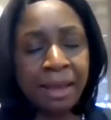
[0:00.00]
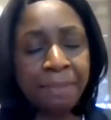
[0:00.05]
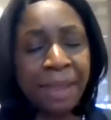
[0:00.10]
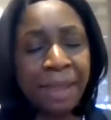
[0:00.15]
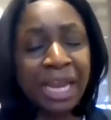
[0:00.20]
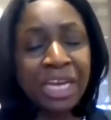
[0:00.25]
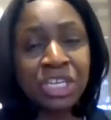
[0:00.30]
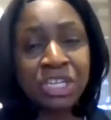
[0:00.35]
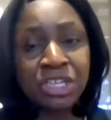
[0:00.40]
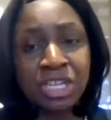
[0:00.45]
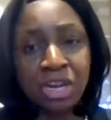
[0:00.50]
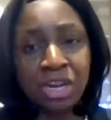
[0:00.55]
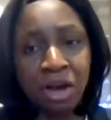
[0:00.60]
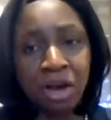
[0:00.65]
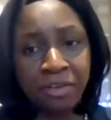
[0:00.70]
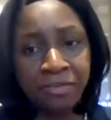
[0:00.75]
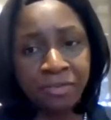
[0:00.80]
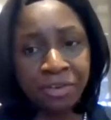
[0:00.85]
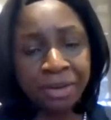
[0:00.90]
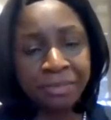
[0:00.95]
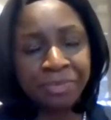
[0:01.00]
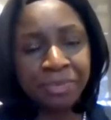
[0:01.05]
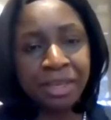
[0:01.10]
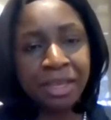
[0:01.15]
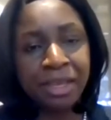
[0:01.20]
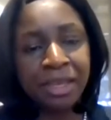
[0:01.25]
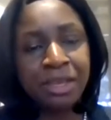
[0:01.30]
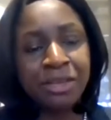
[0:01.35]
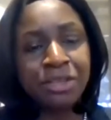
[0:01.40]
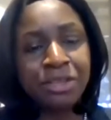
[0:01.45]
patients can offer.
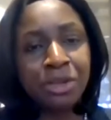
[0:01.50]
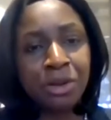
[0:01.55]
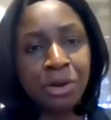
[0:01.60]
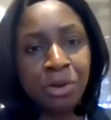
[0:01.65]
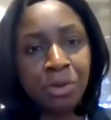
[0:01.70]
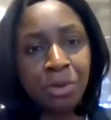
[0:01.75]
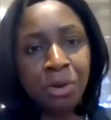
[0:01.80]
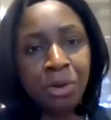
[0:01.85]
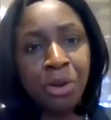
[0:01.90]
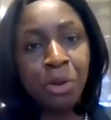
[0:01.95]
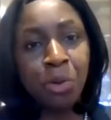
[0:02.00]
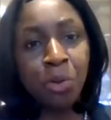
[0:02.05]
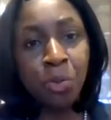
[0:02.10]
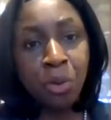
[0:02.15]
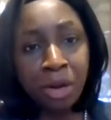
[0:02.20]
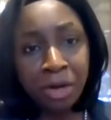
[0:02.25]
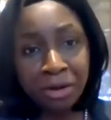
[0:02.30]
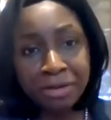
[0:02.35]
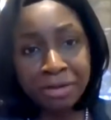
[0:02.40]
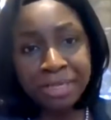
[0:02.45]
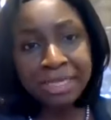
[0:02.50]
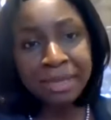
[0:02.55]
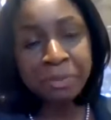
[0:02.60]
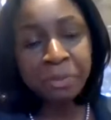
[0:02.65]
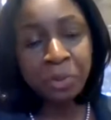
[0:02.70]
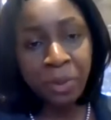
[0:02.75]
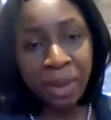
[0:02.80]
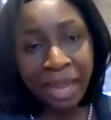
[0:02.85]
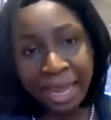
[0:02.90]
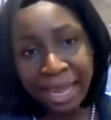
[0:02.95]
So what are
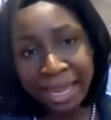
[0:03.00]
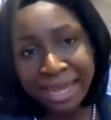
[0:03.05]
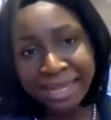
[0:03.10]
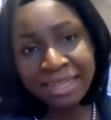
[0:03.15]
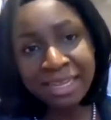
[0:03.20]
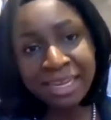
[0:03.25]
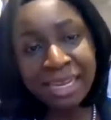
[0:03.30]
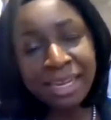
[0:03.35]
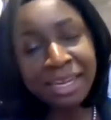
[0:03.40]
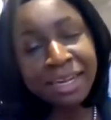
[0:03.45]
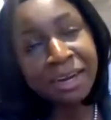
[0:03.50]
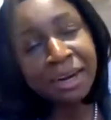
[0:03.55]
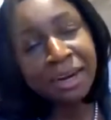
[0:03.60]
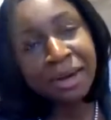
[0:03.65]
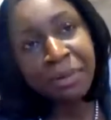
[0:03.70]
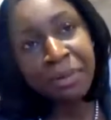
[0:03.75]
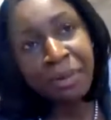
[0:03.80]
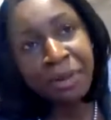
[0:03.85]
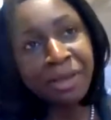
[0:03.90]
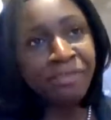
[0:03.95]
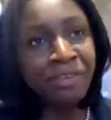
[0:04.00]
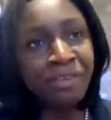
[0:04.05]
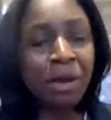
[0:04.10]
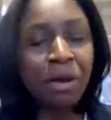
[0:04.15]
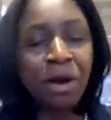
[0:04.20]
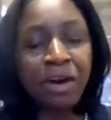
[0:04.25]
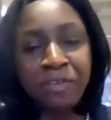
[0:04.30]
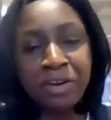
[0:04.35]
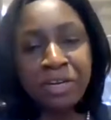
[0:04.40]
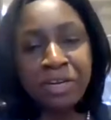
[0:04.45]
some ways, and here, if I
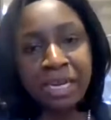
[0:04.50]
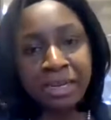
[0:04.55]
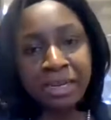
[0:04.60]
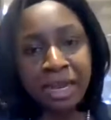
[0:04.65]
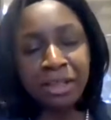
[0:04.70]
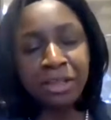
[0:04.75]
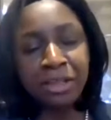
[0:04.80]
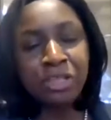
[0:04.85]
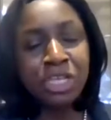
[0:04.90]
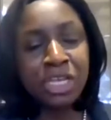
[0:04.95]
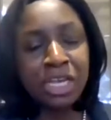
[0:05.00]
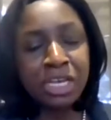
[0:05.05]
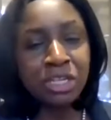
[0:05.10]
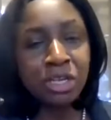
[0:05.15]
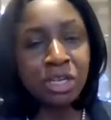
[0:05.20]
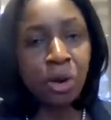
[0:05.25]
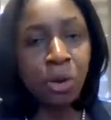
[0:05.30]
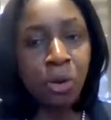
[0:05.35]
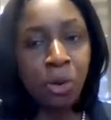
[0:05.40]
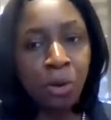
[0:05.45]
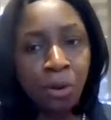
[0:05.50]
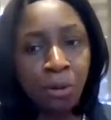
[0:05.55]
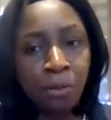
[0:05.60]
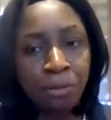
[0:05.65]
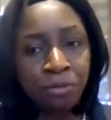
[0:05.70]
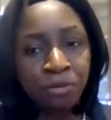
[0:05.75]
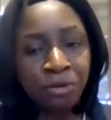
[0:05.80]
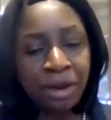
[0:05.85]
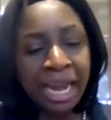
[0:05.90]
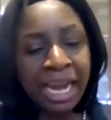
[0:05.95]
offer technology as a whole,
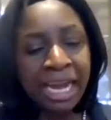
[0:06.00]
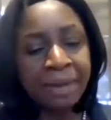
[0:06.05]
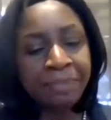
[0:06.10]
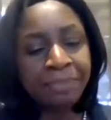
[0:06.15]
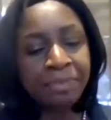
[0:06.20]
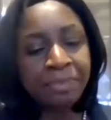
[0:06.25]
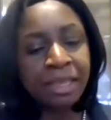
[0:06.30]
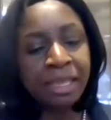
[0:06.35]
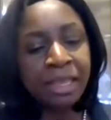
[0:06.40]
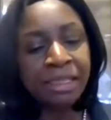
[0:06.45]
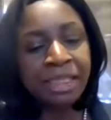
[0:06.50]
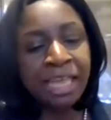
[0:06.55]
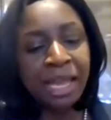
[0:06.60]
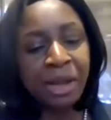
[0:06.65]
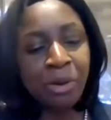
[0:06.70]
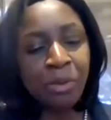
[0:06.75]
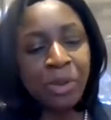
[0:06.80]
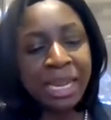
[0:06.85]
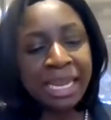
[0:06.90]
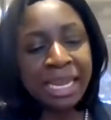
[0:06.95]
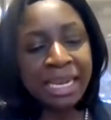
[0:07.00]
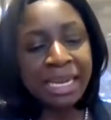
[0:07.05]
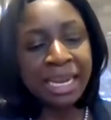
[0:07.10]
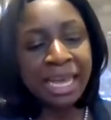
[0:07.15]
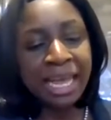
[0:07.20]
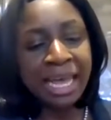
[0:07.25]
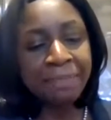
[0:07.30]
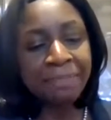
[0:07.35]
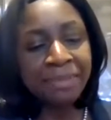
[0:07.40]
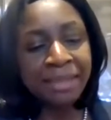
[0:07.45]
right, that we
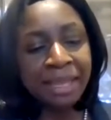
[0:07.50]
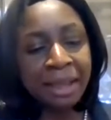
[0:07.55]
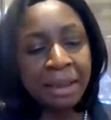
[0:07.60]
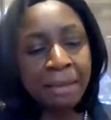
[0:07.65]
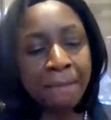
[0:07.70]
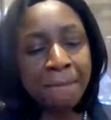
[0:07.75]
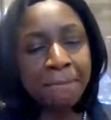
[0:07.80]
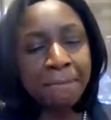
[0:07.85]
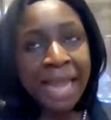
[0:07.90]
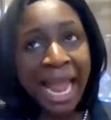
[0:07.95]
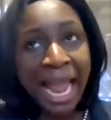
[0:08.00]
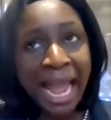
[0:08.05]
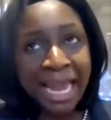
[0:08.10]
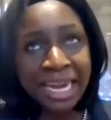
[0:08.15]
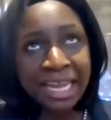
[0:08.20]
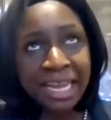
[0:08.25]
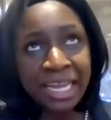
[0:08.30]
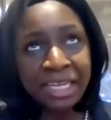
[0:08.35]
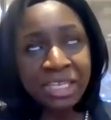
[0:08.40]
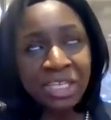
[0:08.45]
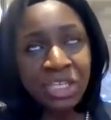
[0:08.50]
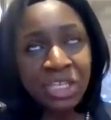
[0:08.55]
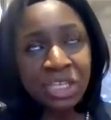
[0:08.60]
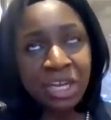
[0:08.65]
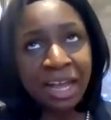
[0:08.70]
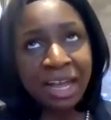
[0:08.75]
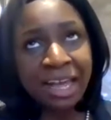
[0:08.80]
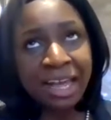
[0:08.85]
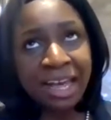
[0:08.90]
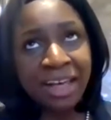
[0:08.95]
can
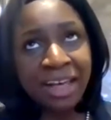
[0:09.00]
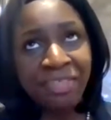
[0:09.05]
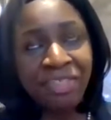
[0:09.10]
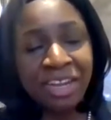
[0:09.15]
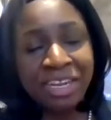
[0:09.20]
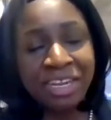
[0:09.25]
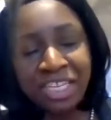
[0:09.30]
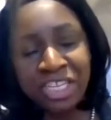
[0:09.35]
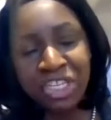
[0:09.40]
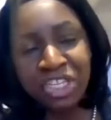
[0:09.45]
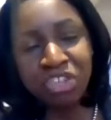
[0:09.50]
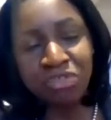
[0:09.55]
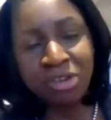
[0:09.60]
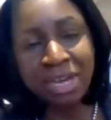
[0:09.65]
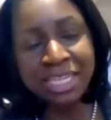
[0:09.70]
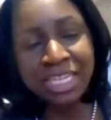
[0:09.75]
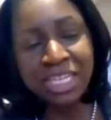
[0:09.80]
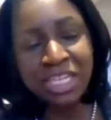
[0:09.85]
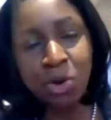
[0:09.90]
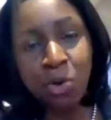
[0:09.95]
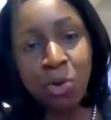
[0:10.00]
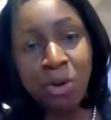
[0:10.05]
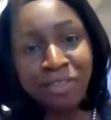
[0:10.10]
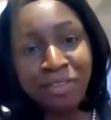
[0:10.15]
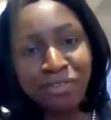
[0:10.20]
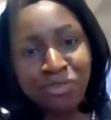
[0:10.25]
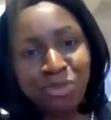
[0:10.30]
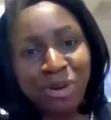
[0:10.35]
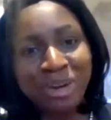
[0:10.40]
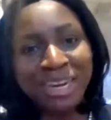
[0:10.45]
manage the distrust on
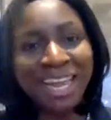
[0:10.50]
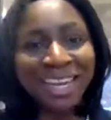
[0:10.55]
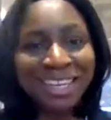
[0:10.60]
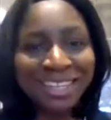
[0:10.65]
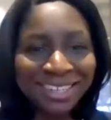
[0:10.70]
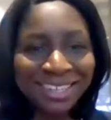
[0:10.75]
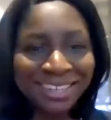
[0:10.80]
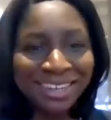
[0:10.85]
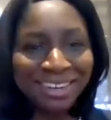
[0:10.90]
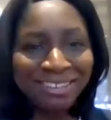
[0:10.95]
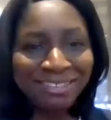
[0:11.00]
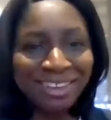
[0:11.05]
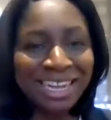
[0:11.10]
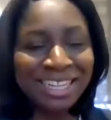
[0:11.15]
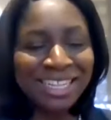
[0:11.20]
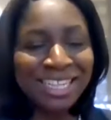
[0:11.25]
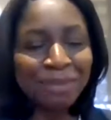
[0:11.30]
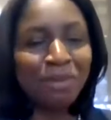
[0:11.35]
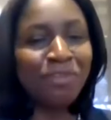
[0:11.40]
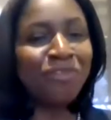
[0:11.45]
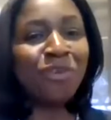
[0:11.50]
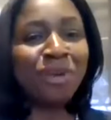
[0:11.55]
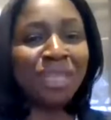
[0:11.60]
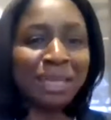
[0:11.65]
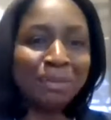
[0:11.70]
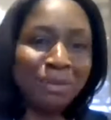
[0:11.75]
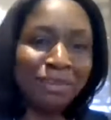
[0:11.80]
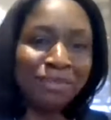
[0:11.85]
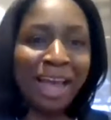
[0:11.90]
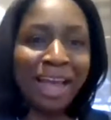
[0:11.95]
the front end? Right, so before
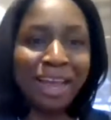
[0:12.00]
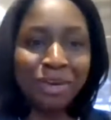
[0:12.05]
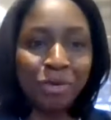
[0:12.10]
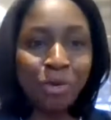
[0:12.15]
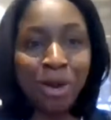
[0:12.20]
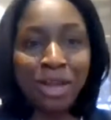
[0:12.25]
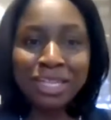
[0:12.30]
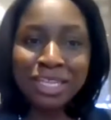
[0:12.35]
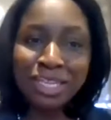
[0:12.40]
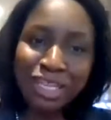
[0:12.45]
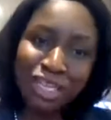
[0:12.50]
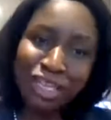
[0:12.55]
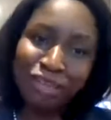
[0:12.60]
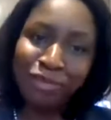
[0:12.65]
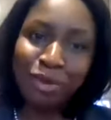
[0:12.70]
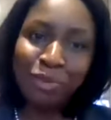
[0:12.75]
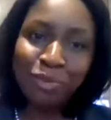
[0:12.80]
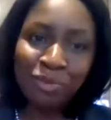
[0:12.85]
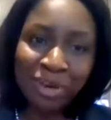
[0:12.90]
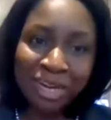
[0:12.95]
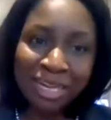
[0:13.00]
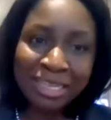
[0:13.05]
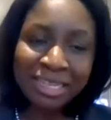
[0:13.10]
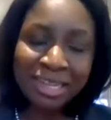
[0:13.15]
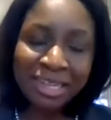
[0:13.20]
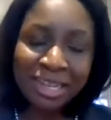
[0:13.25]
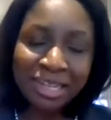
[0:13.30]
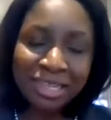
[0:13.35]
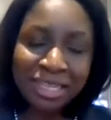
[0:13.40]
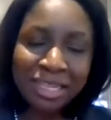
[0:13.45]
the provider walks into the room, for
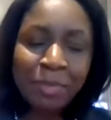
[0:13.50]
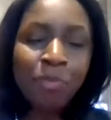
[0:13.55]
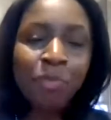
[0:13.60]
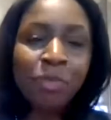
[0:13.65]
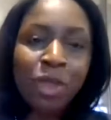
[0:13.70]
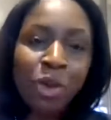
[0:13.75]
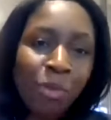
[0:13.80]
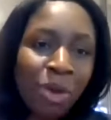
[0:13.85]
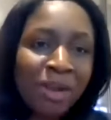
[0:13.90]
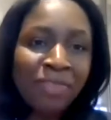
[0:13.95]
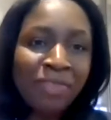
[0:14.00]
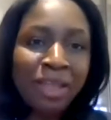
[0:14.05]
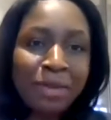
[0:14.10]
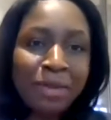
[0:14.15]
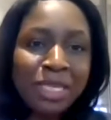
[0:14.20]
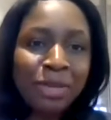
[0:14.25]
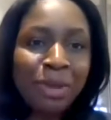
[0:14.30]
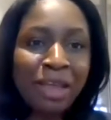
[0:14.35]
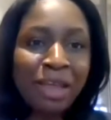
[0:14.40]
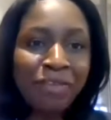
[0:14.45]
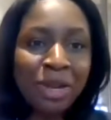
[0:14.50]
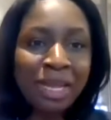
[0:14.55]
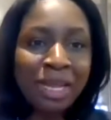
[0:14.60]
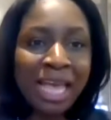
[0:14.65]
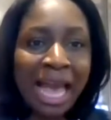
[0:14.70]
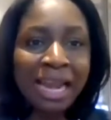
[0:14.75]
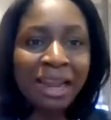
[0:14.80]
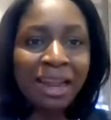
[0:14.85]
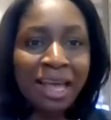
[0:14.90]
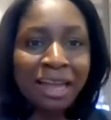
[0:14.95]
instance, what if there was a way for you
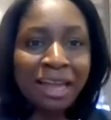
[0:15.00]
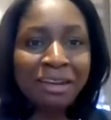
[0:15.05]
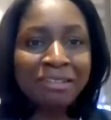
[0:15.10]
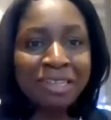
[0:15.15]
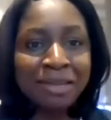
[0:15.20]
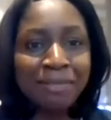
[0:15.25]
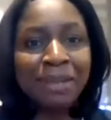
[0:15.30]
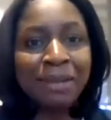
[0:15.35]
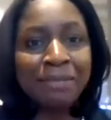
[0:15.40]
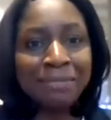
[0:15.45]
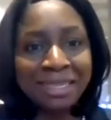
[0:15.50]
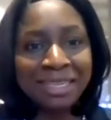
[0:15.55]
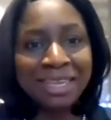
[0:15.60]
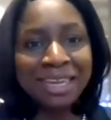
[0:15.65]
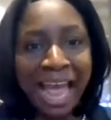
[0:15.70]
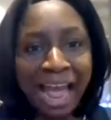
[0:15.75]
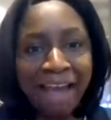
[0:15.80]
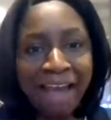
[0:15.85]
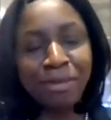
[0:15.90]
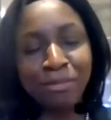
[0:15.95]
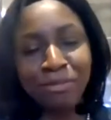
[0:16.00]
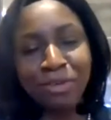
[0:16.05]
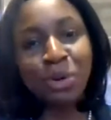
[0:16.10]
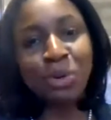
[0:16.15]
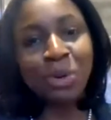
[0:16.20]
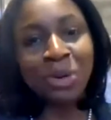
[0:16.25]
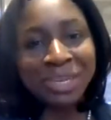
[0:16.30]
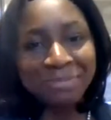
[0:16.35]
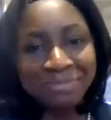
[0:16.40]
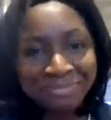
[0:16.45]
to catalog your symptoms and have them
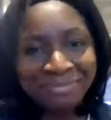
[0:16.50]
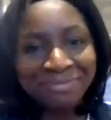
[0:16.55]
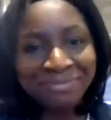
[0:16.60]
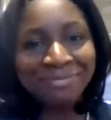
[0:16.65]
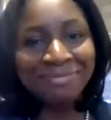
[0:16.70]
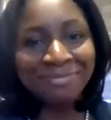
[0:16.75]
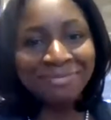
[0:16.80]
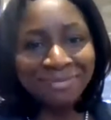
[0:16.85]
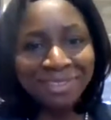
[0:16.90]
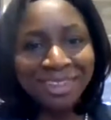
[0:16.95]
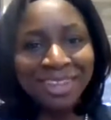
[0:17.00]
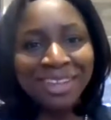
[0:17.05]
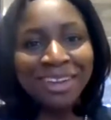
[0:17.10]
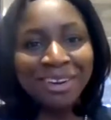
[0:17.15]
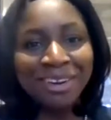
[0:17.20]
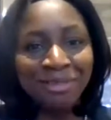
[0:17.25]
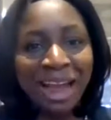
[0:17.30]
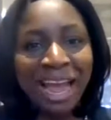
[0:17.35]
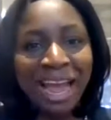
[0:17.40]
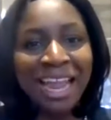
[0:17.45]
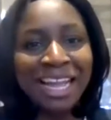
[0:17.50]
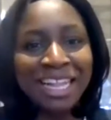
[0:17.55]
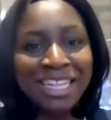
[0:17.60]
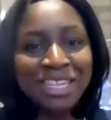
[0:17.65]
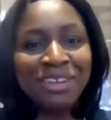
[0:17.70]
recorded, right? And